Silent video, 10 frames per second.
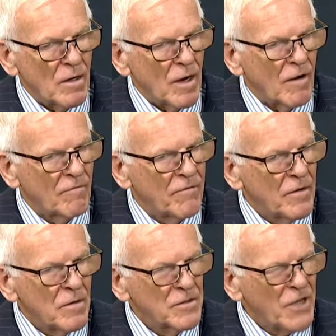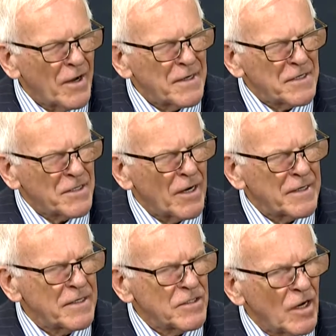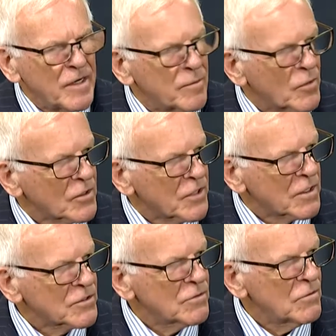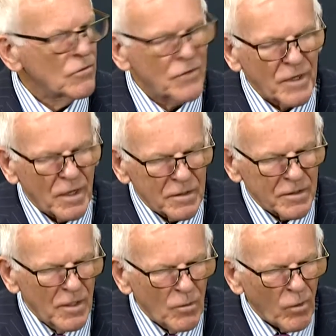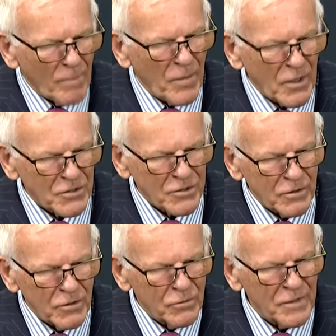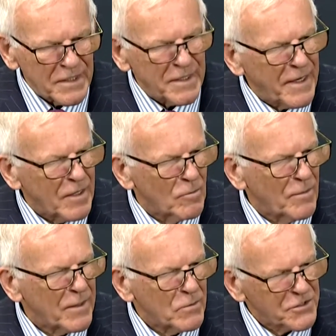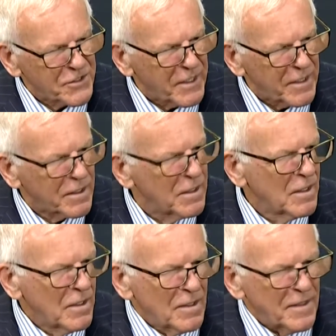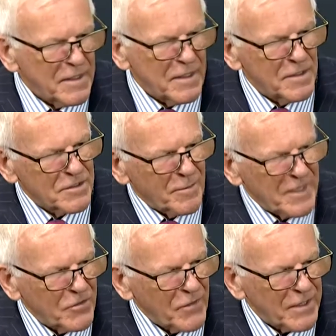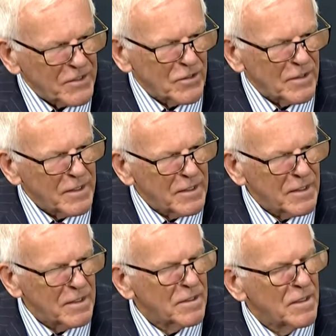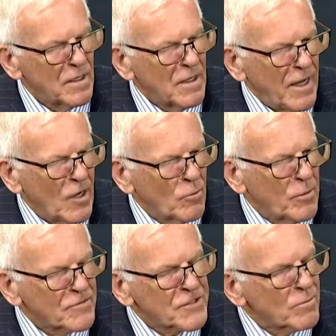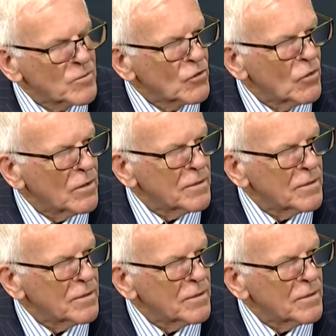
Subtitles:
of tiny projects, looking at one person who needed help. They were sick, they needed some education, they needed help of some sort.